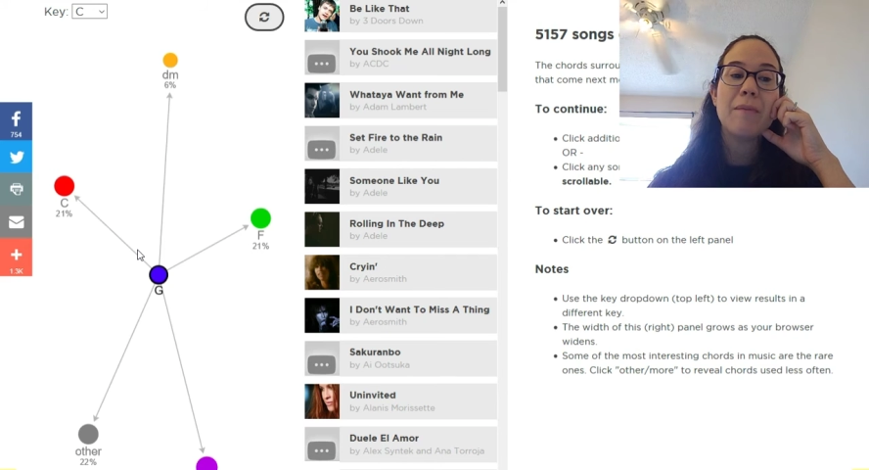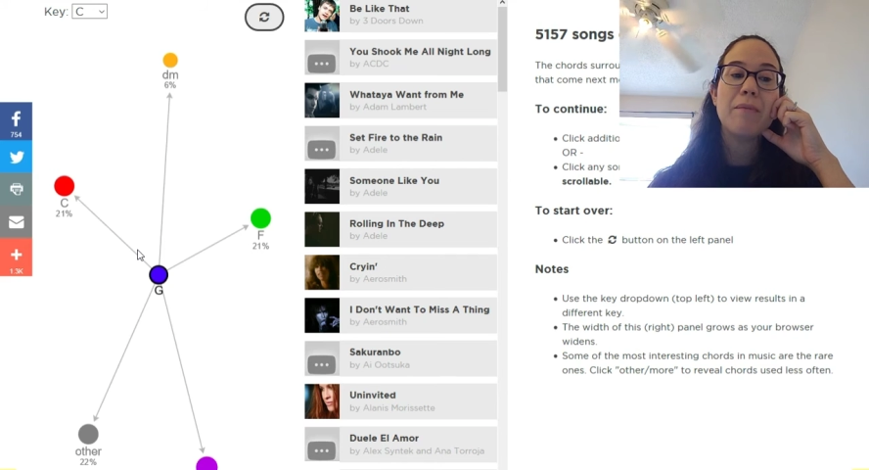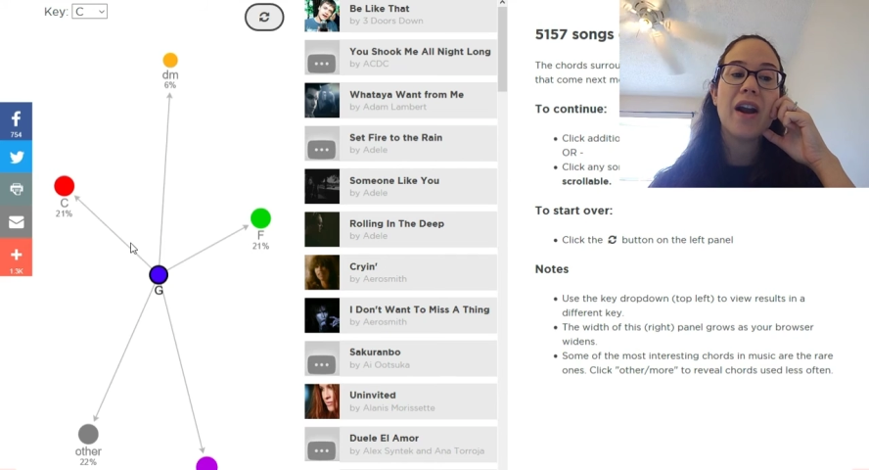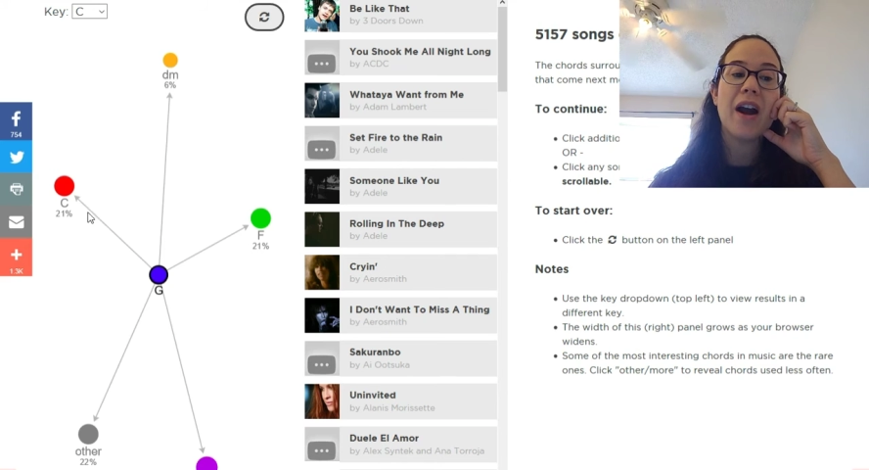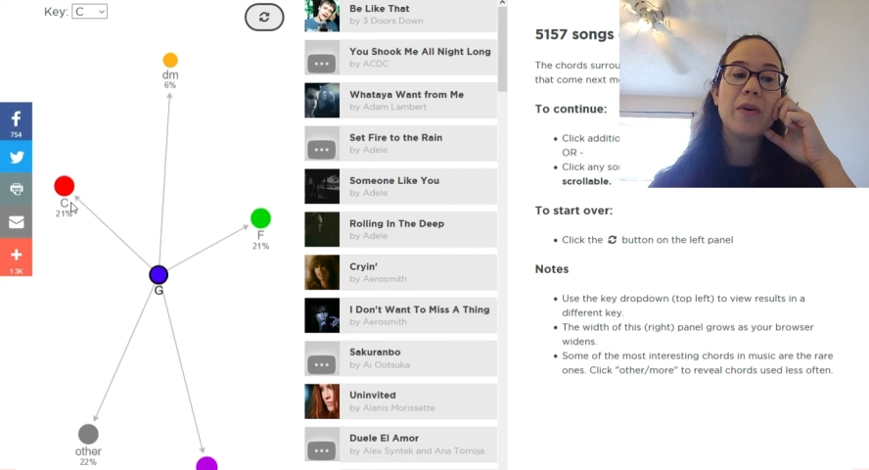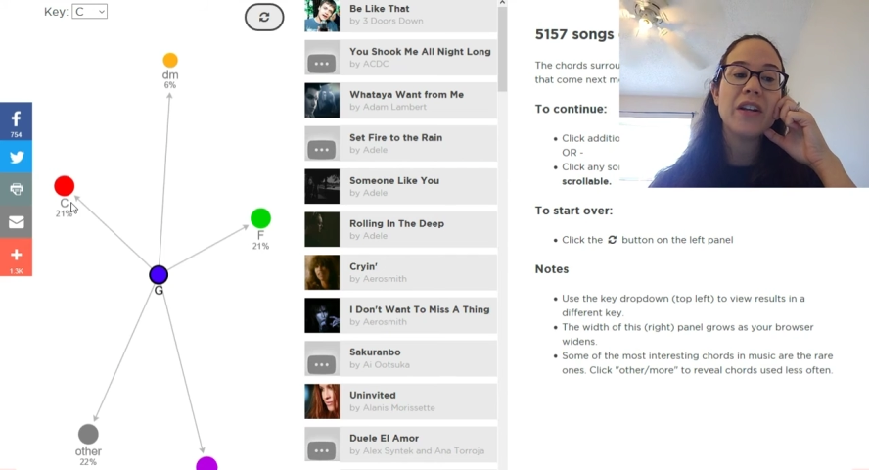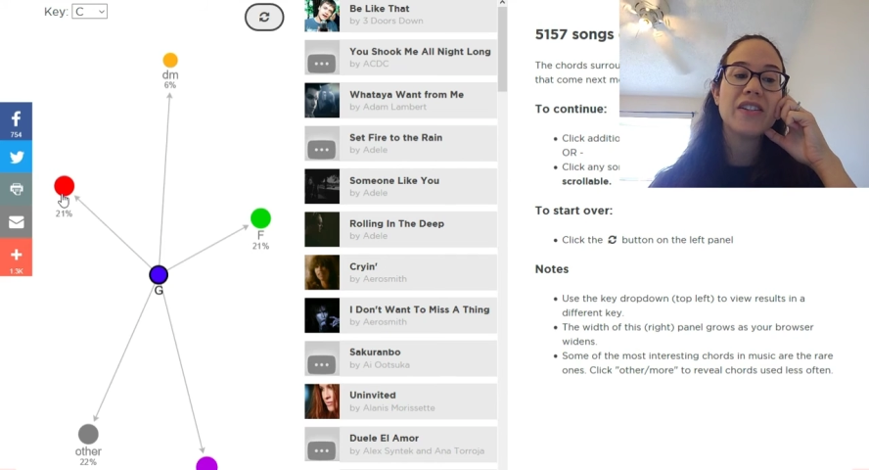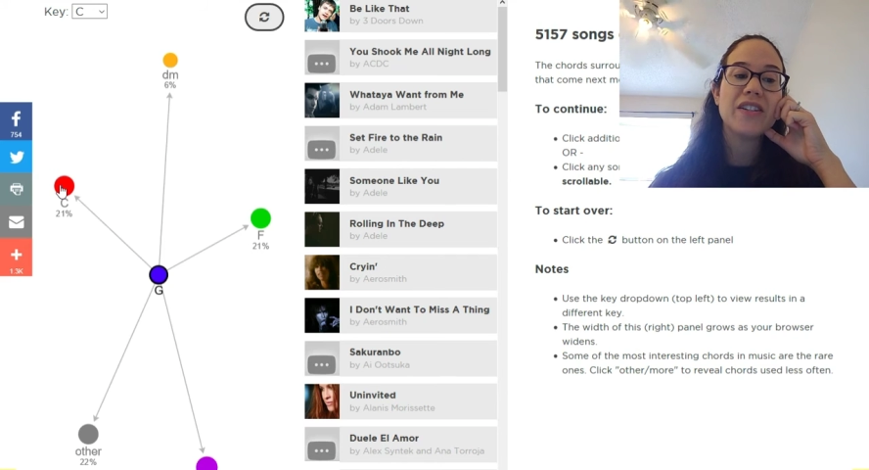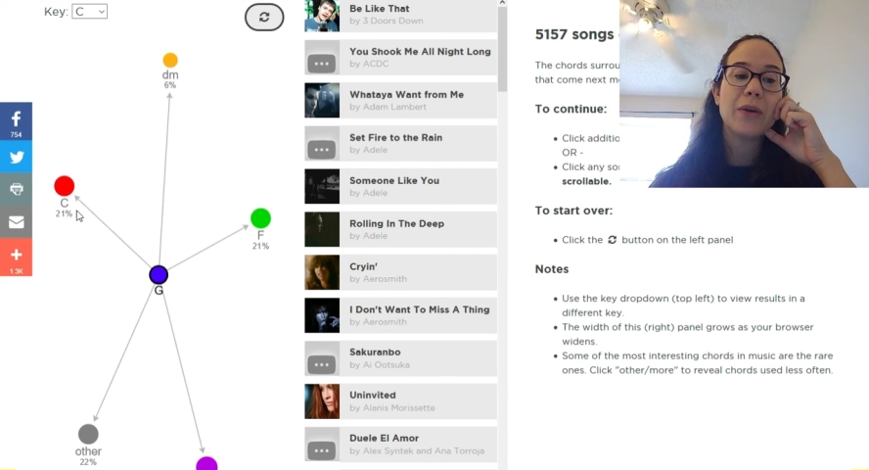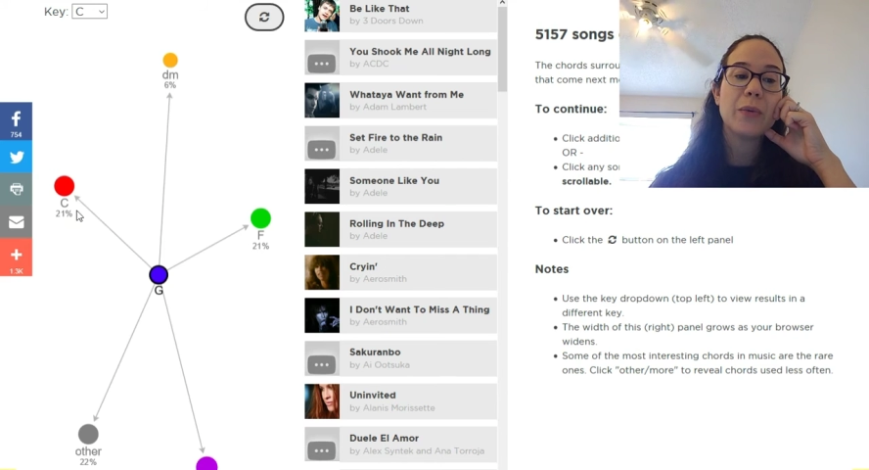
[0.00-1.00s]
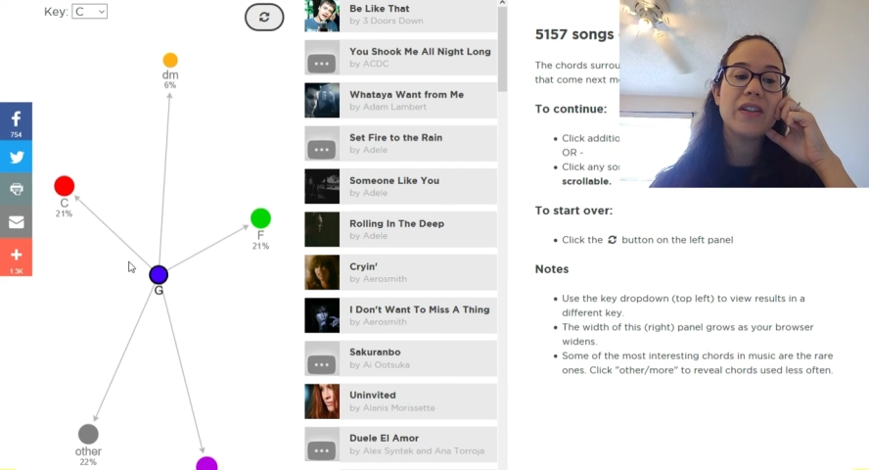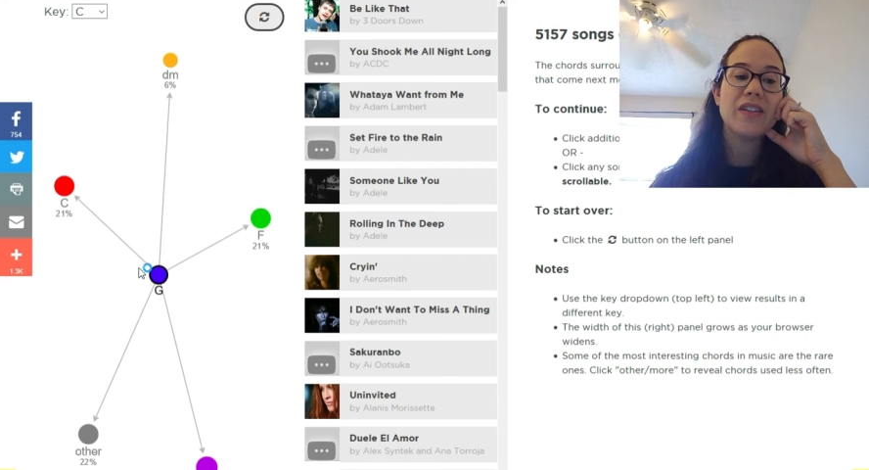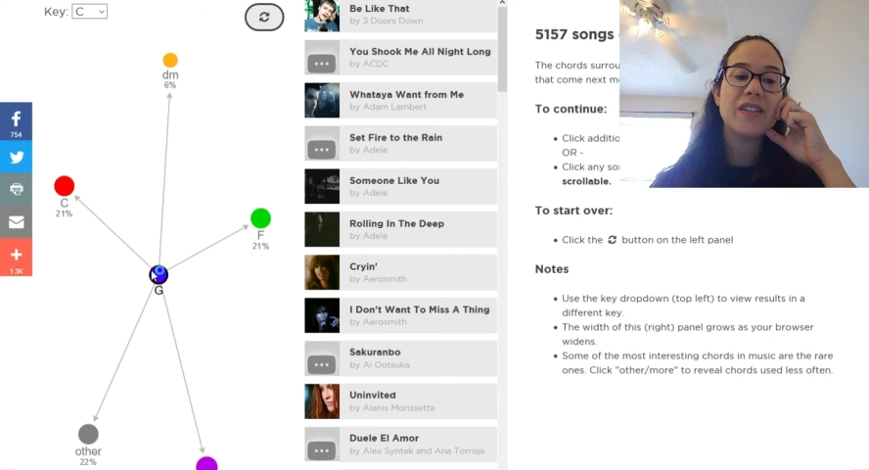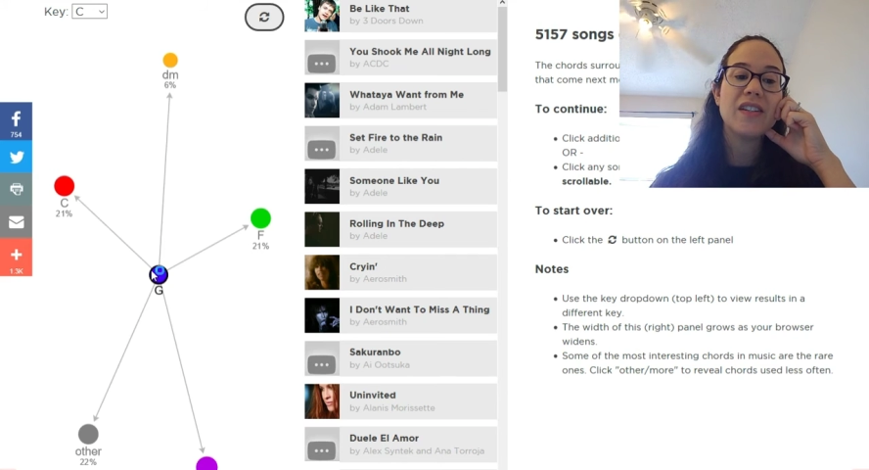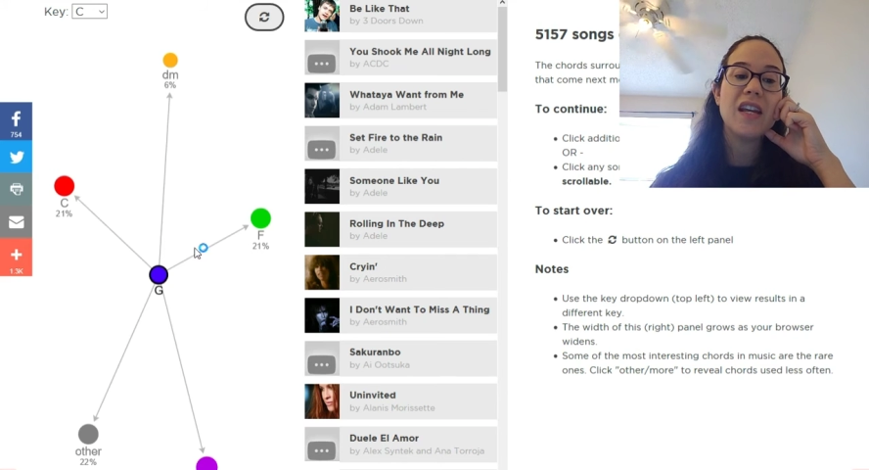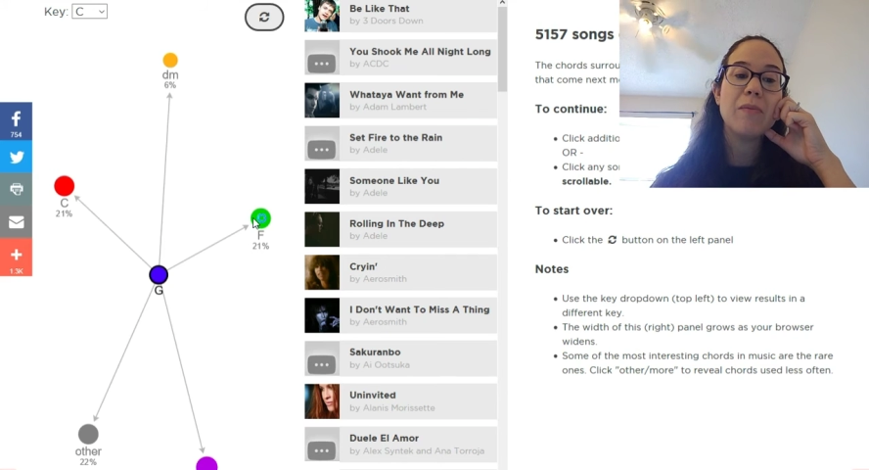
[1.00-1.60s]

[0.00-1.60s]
but I want to stick with C